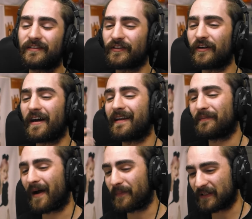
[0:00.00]
Soyeon.
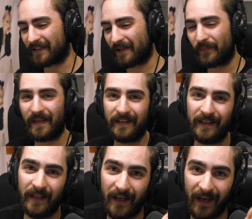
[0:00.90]
In my personal opinion,